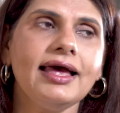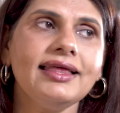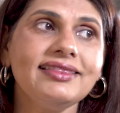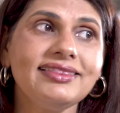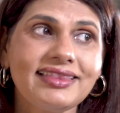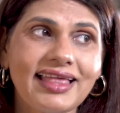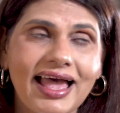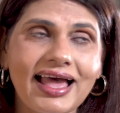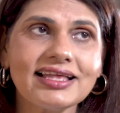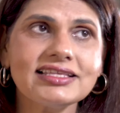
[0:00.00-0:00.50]

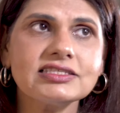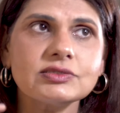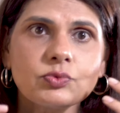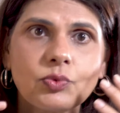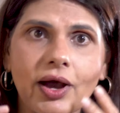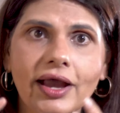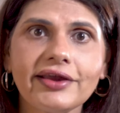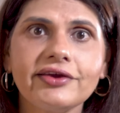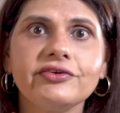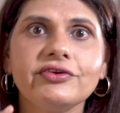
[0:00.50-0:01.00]
And that's
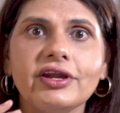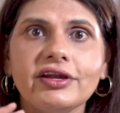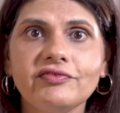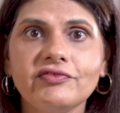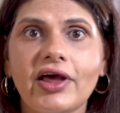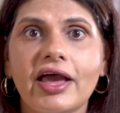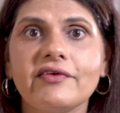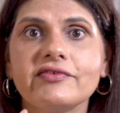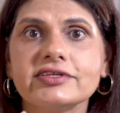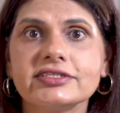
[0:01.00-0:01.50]
why creative
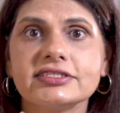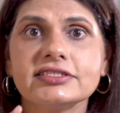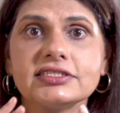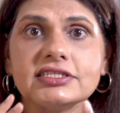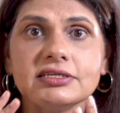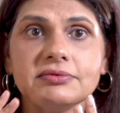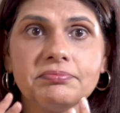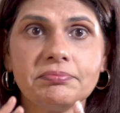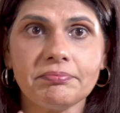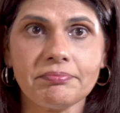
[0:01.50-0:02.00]

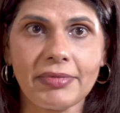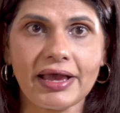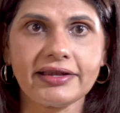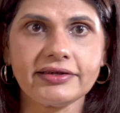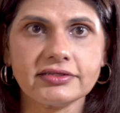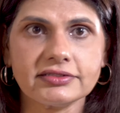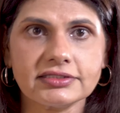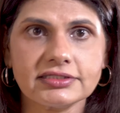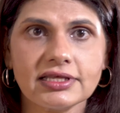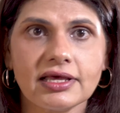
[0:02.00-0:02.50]
diversity
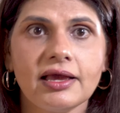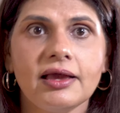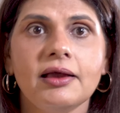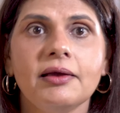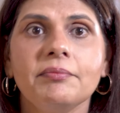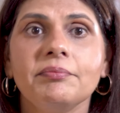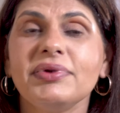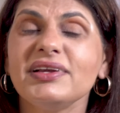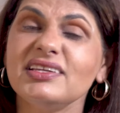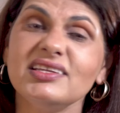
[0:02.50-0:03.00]
matters.
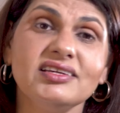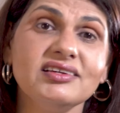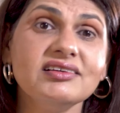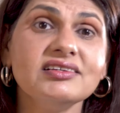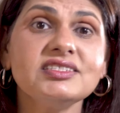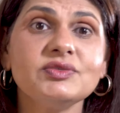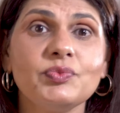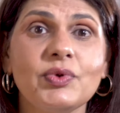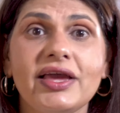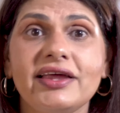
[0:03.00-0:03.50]
But
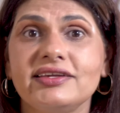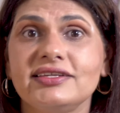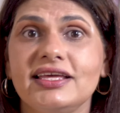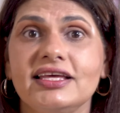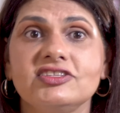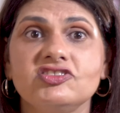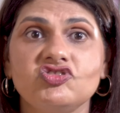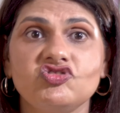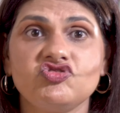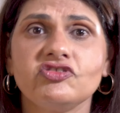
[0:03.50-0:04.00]
here's where it
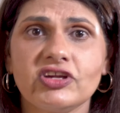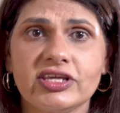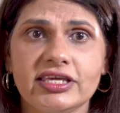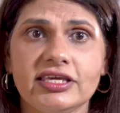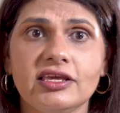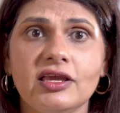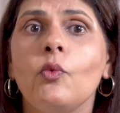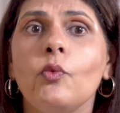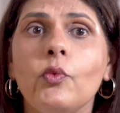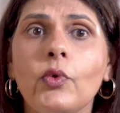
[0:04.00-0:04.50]
gets tricky.